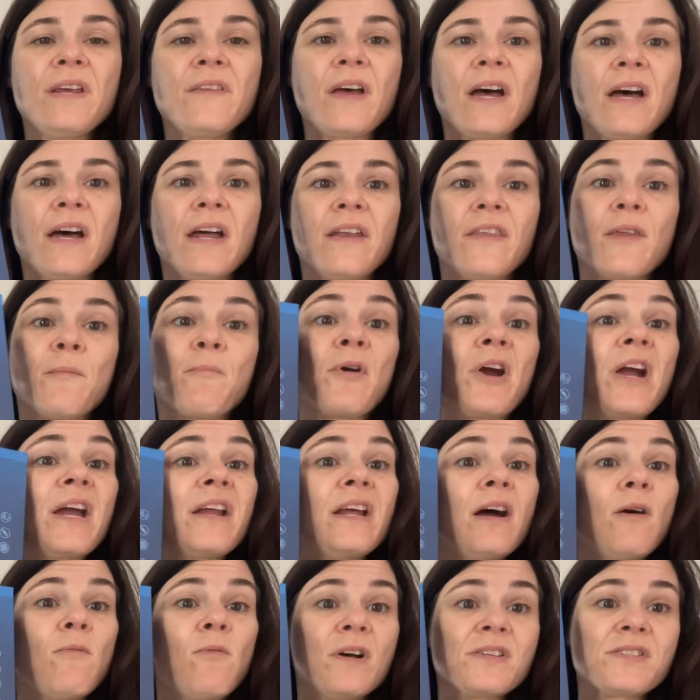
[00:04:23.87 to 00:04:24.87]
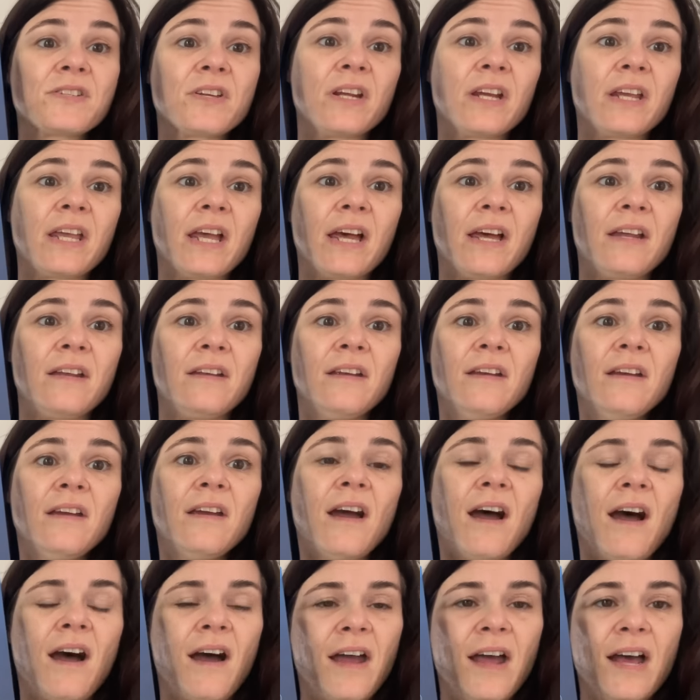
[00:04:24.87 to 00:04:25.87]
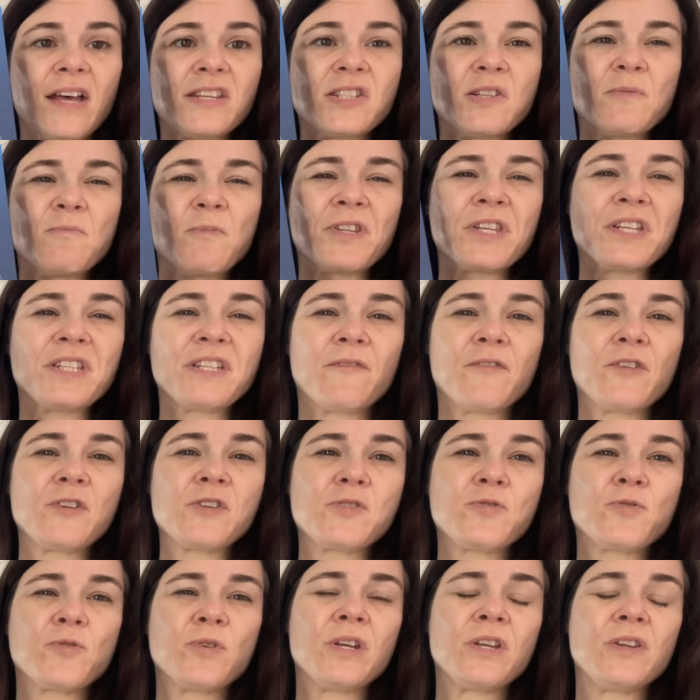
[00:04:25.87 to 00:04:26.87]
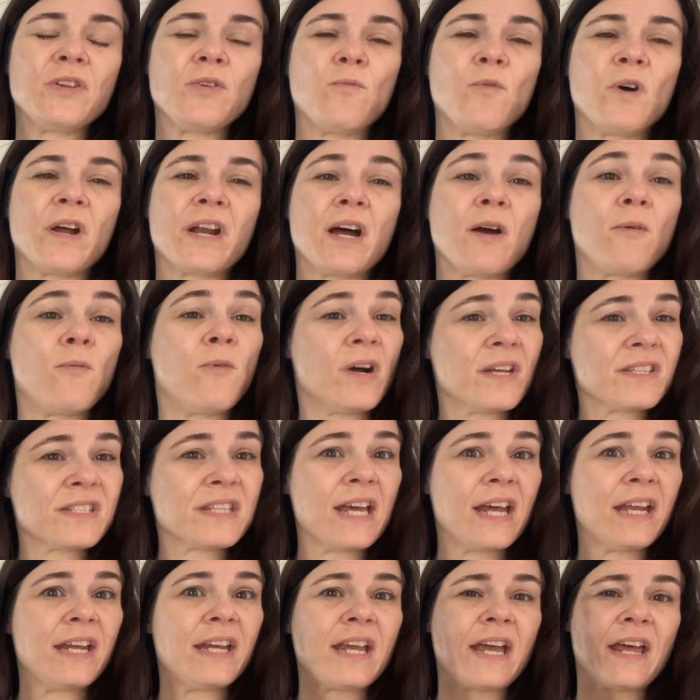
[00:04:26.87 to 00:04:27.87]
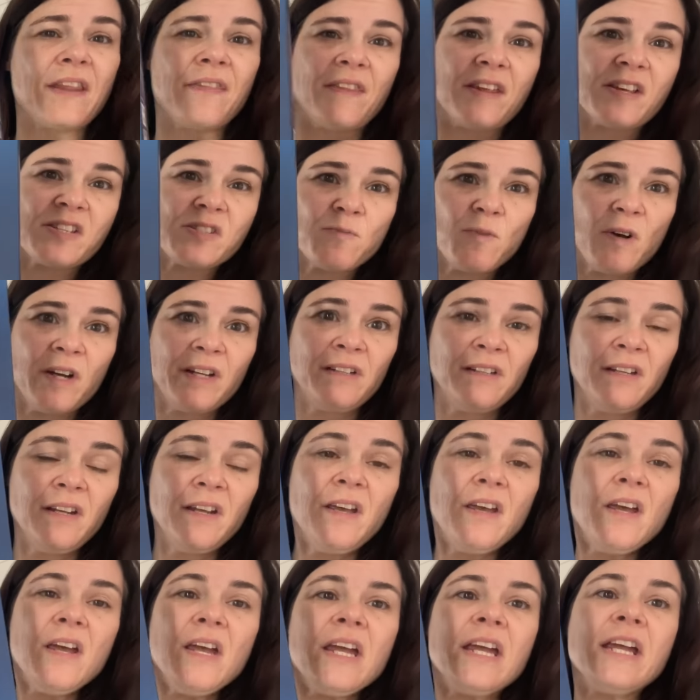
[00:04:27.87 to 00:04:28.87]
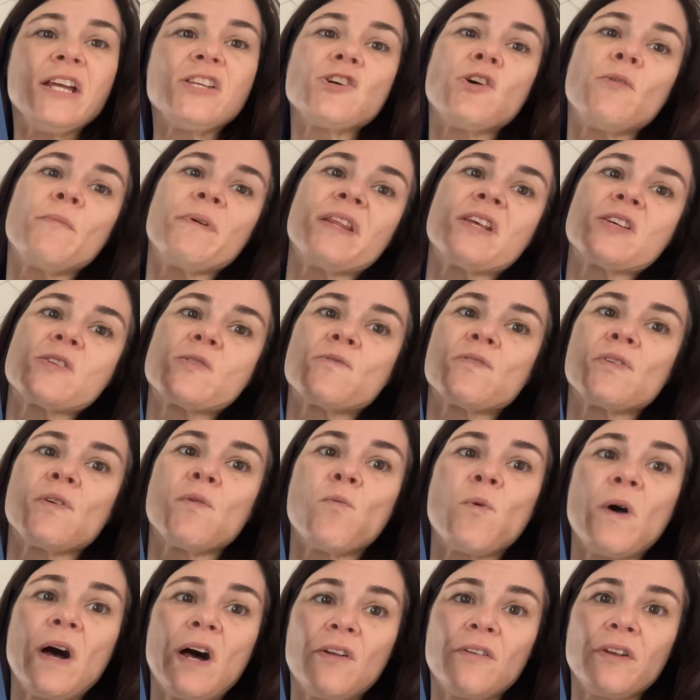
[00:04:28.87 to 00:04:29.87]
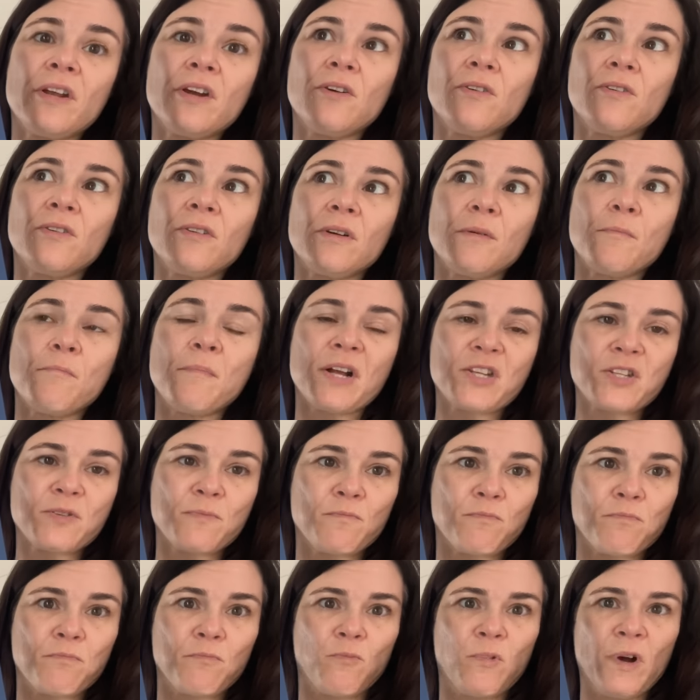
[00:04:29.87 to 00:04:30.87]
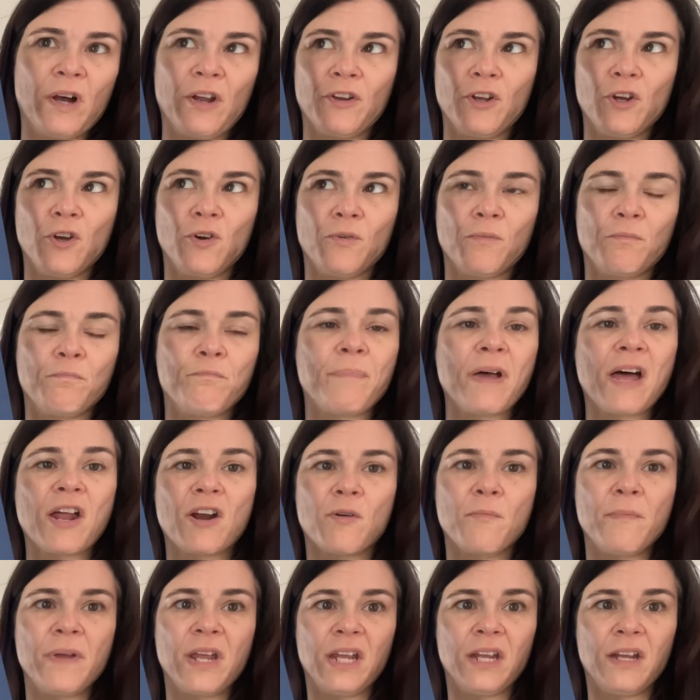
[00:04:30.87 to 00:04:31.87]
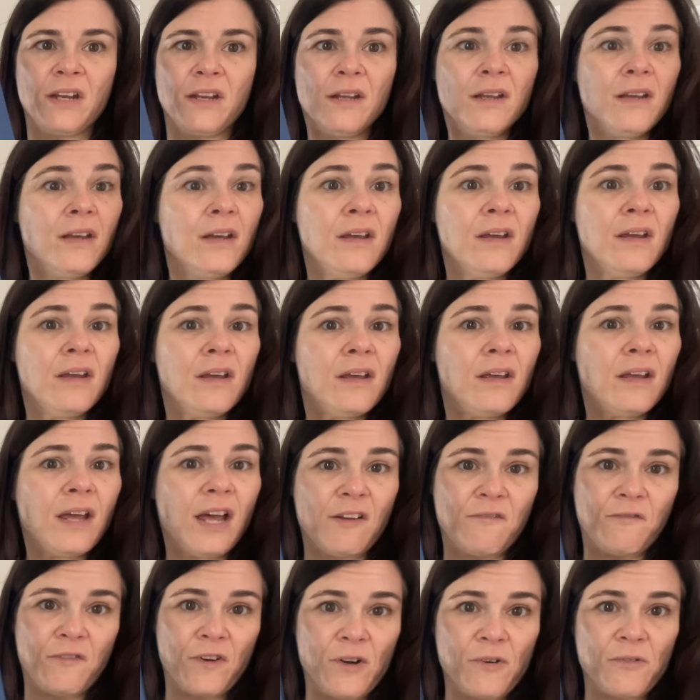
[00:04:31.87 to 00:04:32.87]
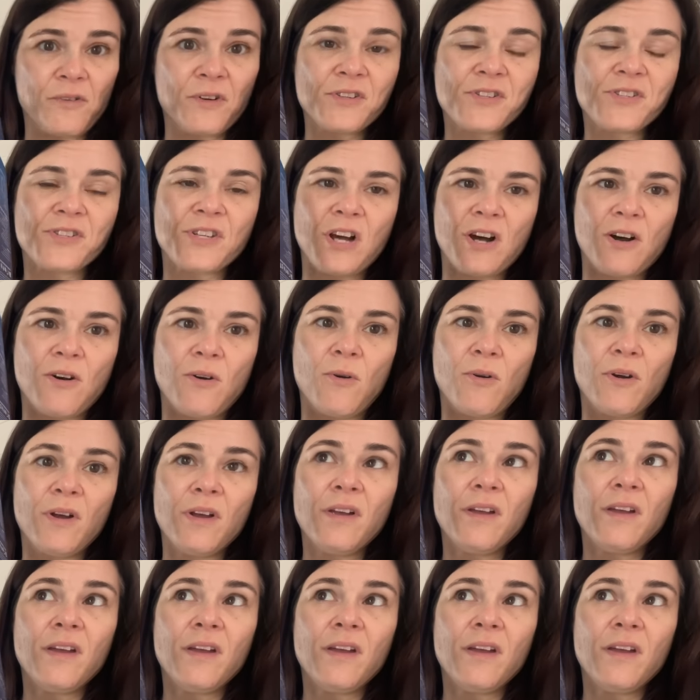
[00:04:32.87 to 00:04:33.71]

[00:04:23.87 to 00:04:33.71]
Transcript: that the brand I was going to get, I asked him what the difference between the one I was getting and this one. He told me this was a much well-known, better made headphone. So